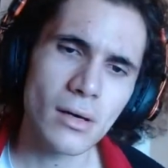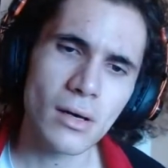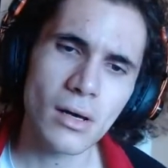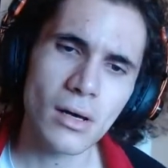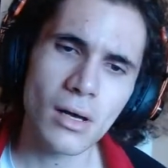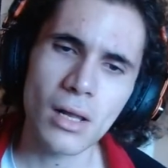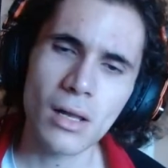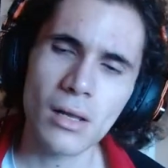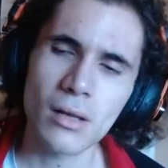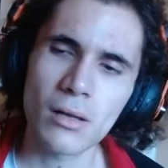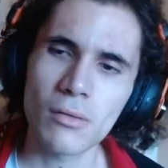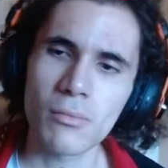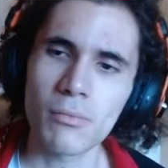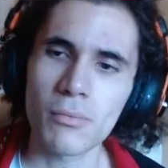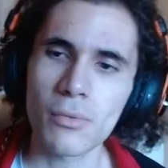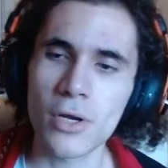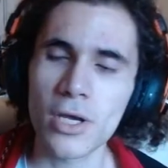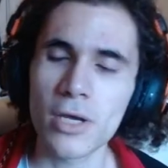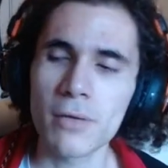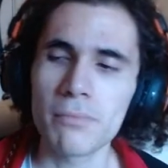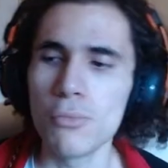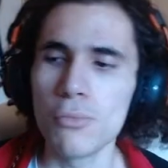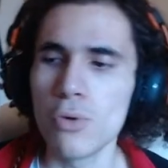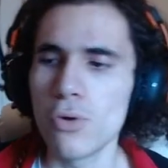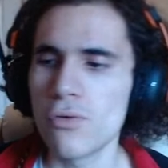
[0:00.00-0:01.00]
I'll
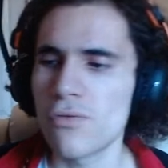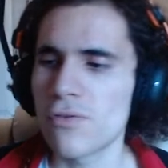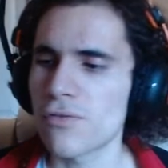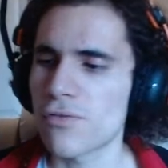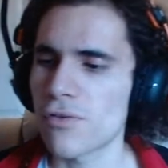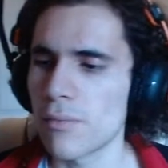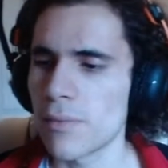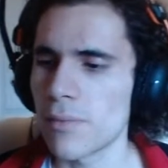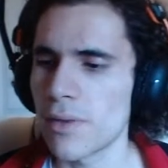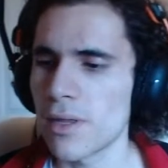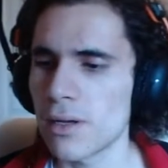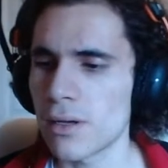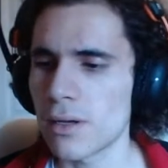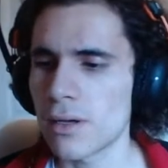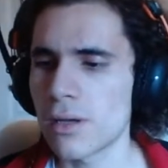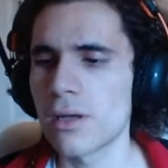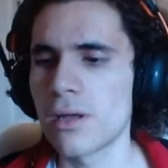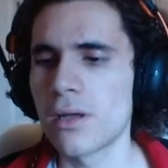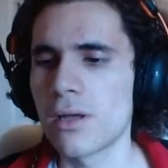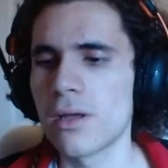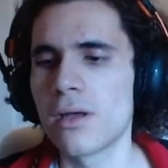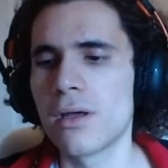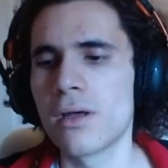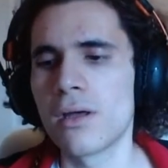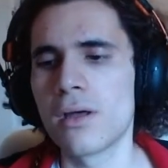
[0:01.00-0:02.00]
keep moving from there.
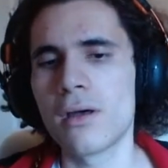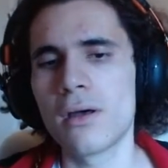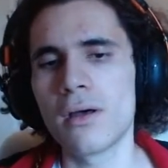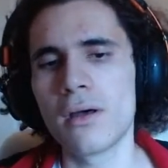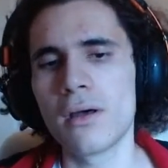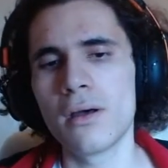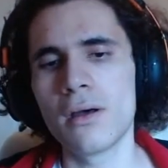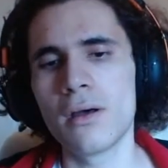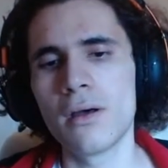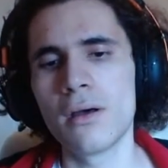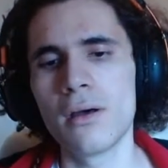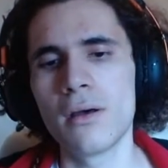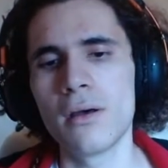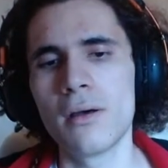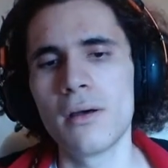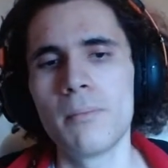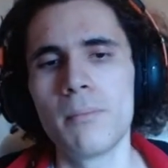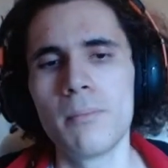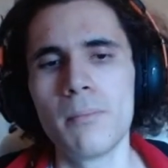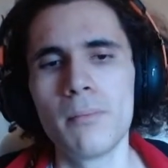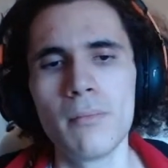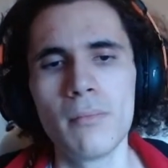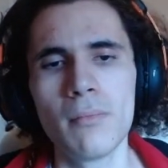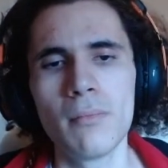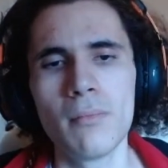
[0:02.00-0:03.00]

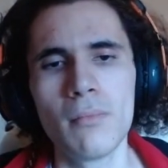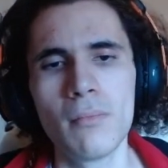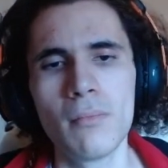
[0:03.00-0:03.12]
And